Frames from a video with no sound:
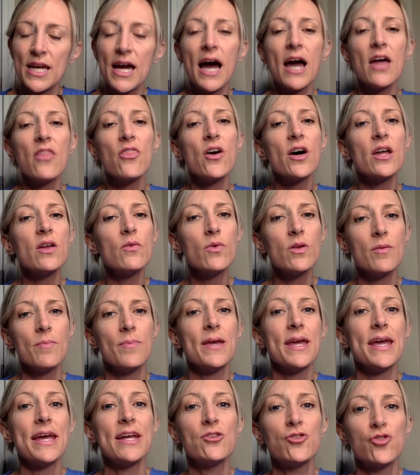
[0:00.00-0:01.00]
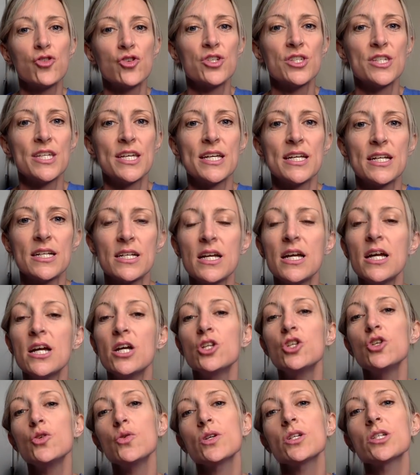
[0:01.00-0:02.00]
I thought it would be interesting
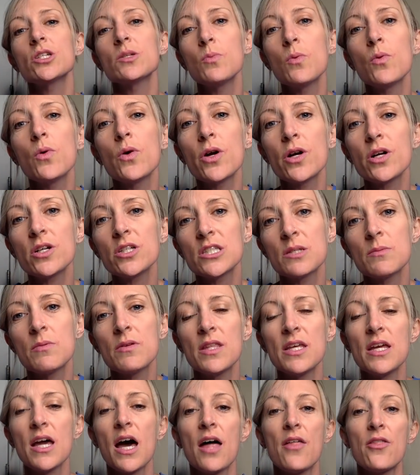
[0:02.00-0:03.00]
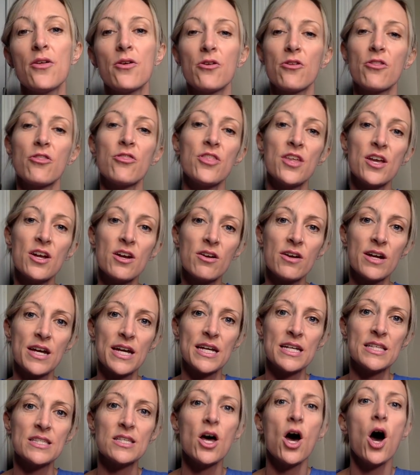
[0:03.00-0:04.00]
to explore some of the other
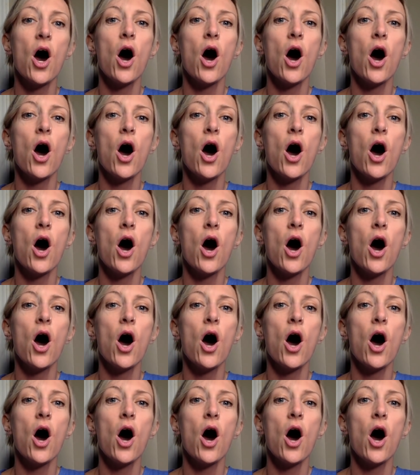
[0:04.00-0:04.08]
theories